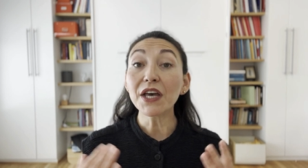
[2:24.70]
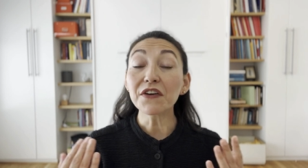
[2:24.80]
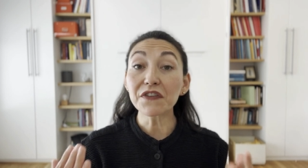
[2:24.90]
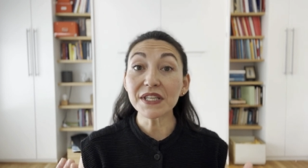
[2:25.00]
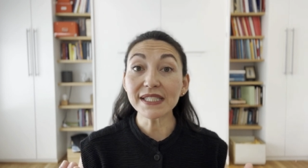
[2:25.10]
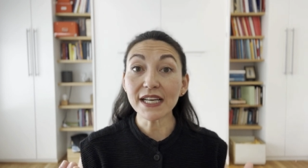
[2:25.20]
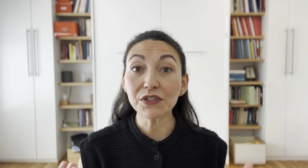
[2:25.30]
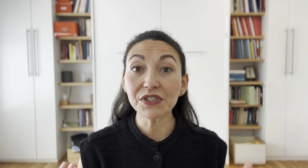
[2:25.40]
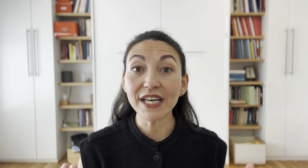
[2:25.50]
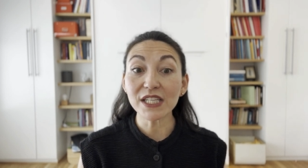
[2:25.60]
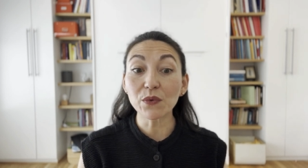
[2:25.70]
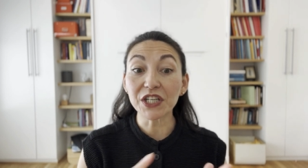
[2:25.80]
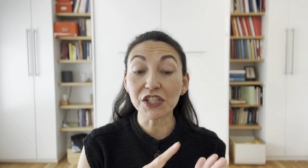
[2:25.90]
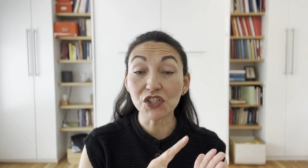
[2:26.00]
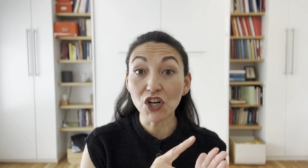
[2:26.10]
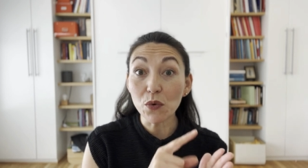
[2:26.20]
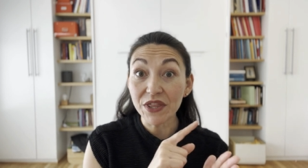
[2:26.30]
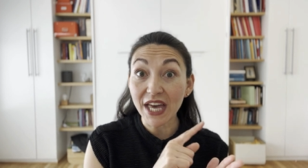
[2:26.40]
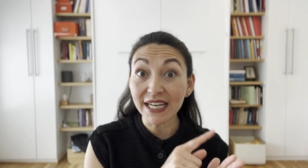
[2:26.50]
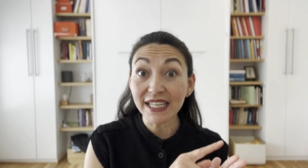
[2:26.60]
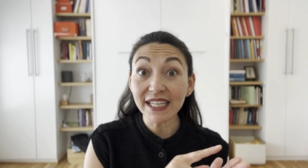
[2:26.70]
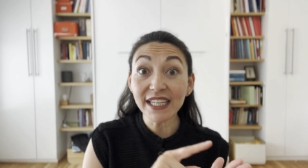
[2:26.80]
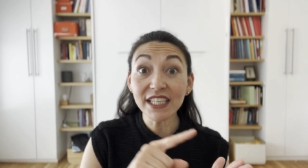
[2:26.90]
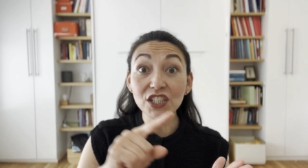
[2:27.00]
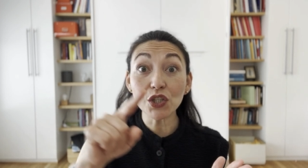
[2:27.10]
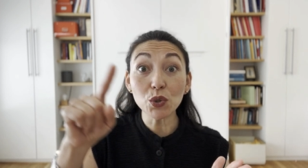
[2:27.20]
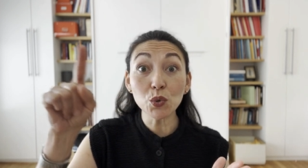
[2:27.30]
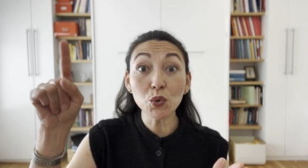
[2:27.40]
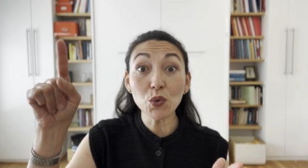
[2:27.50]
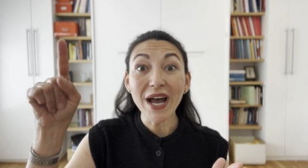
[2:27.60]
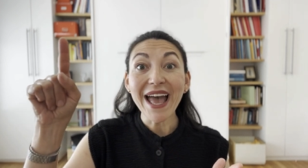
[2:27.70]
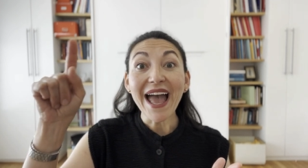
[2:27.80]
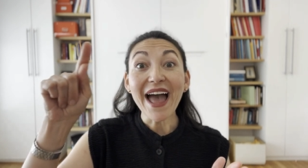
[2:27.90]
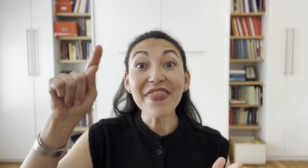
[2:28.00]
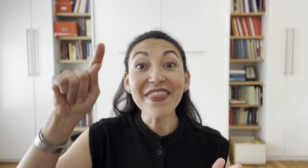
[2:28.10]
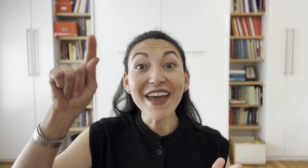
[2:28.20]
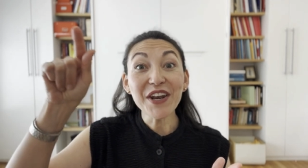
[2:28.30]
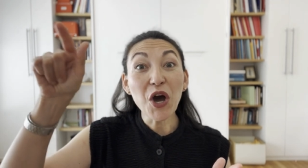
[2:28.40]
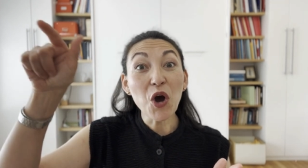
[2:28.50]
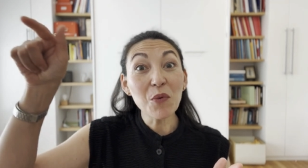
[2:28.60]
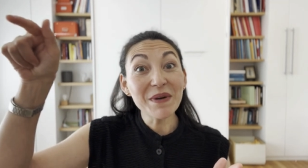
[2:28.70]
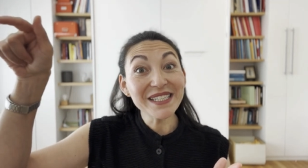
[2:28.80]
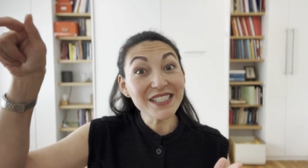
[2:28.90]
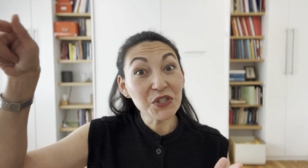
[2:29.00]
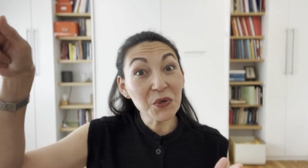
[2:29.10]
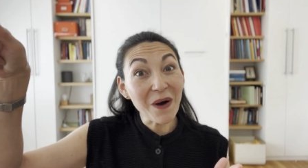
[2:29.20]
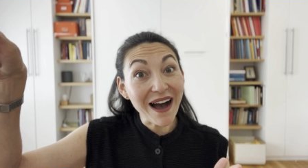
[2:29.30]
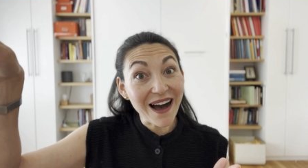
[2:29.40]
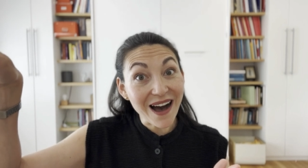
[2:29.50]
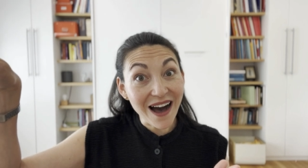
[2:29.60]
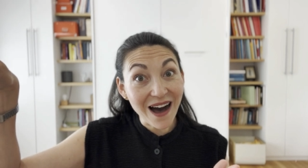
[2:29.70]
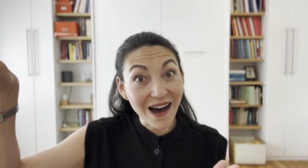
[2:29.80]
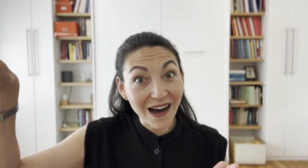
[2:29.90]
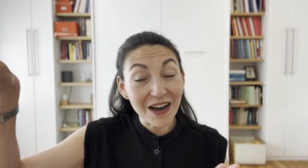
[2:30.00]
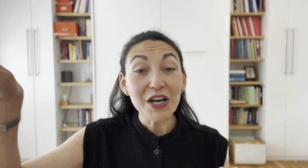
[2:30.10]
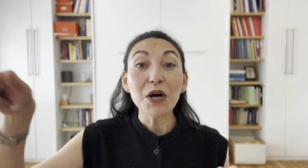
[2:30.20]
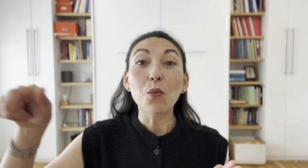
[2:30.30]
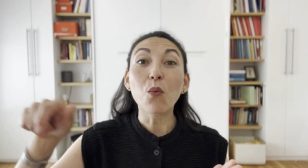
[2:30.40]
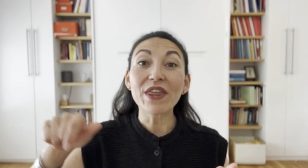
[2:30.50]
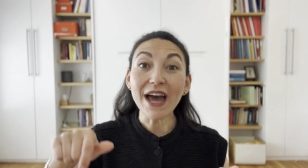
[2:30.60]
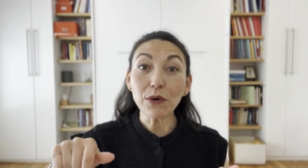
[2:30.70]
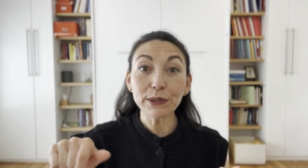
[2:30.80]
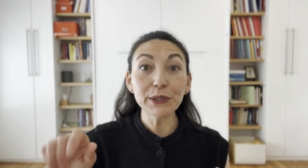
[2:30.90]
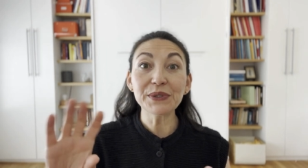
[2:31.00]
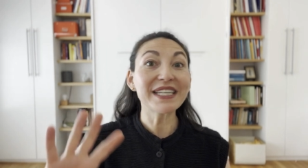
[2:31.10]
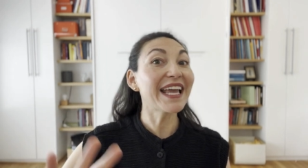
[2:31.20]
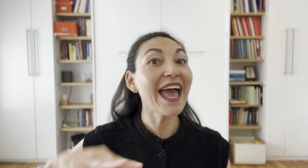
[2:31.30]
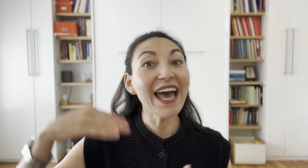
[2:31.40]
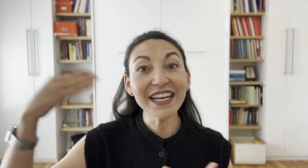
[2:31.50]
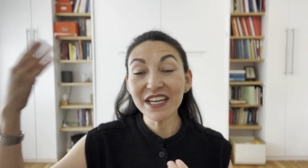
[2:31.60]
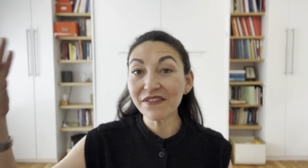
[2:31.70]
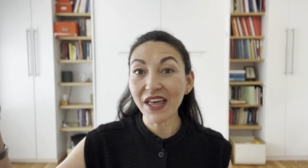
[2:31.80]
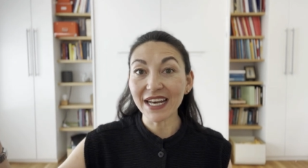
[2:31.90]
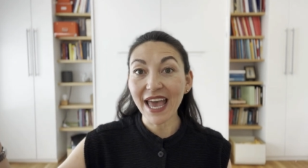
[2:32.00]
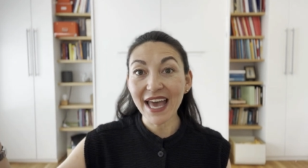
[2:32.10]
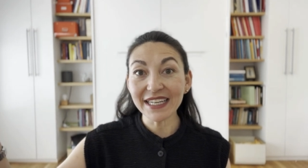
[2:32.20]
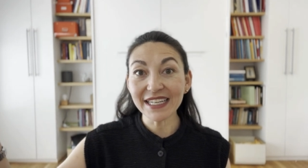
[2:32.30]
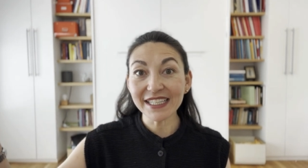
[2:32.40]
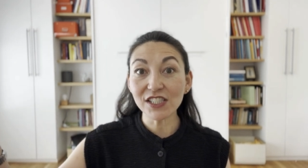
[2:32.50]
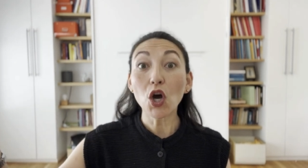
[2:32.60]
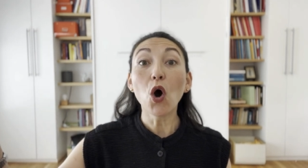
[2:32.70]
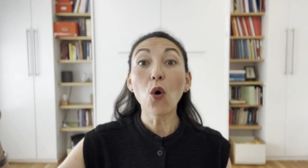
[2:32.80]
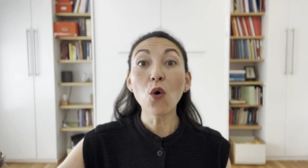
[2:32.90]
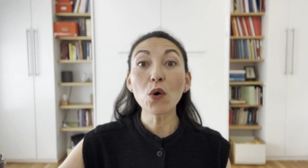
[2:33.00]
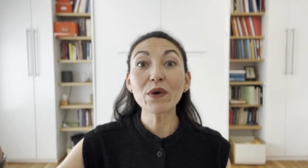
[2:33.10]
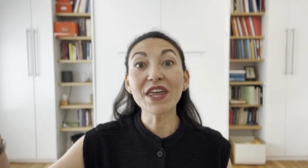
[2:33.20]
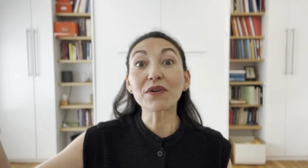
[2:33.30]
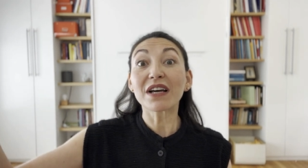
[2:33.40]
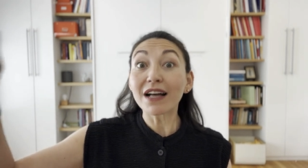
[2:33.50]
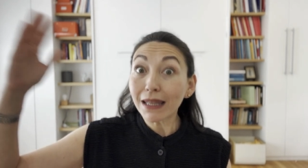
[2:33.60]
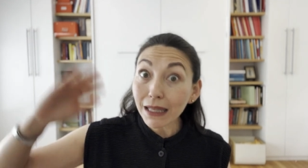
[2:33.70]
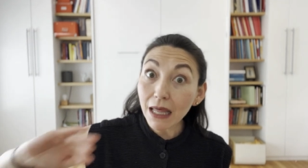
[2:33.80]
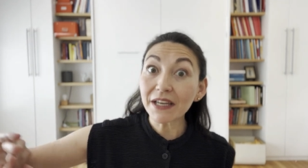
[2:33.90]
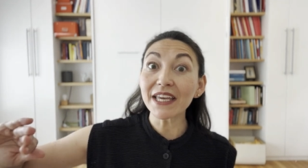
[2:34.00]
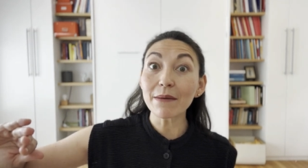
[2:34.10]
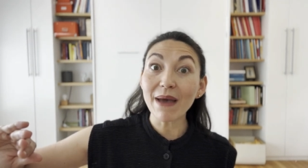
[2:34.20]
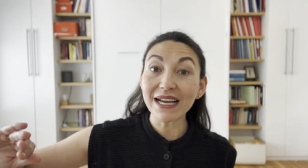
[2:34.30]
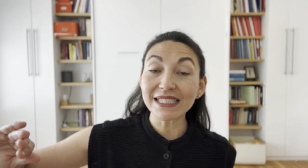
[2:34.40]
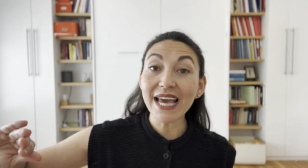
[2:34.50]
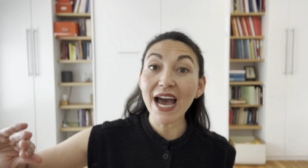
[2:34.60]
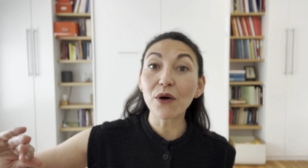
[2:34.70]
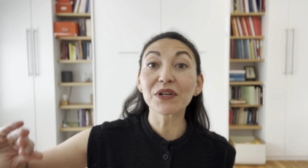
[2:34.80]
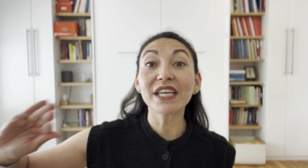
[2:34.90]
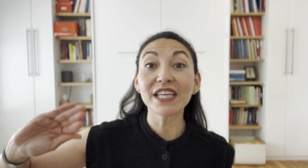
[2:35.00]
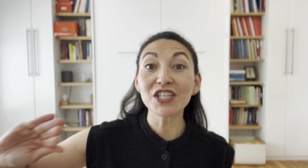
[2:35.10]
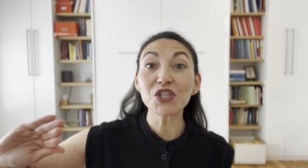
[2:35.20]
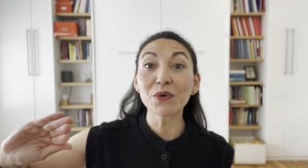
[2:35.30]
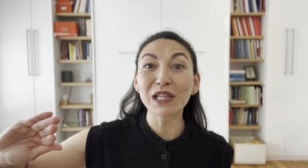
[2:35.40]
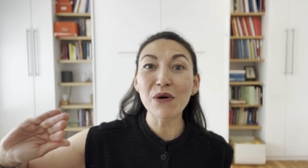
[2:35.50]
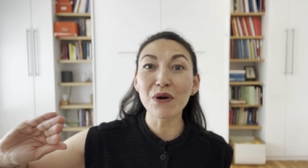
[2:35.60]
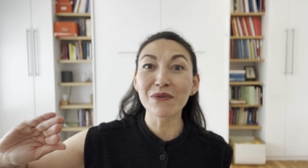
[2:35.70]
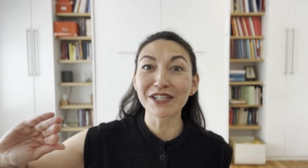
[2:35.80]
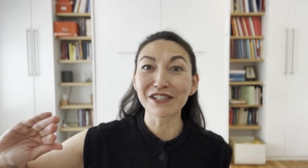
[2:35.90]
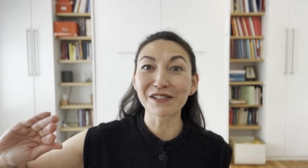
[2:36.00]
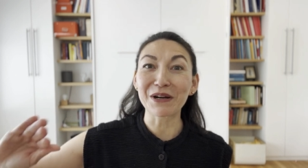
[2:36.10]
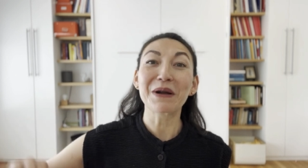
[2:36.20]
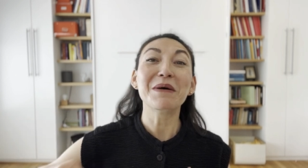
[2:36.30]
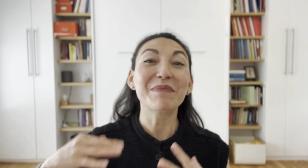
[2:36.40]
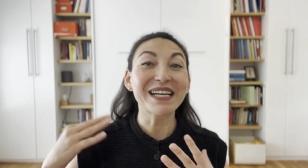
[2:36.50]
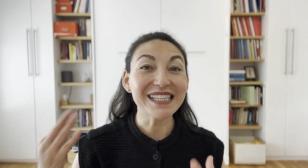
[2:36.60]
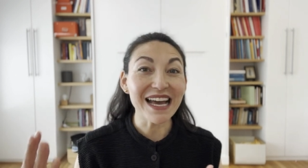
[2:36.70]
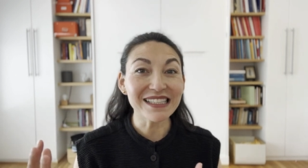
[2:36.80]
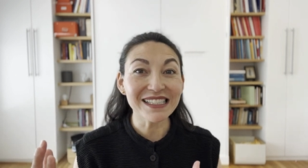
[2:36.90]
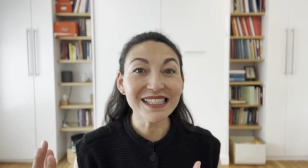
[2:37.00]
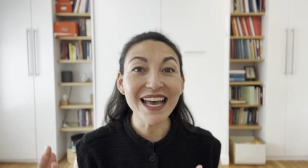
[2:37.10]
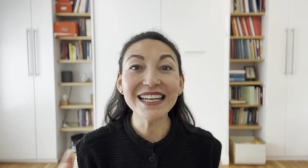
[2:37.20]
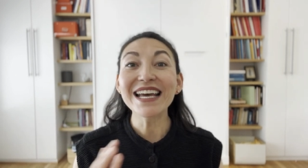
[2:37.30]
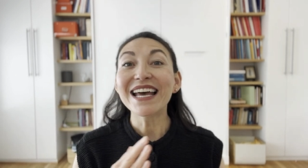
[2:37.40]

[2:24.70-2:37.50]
For this exercise, we're gonna start with that E to oo and then open to ah without losing any of that headiness or without clunking back down into a lower register. Because as I said,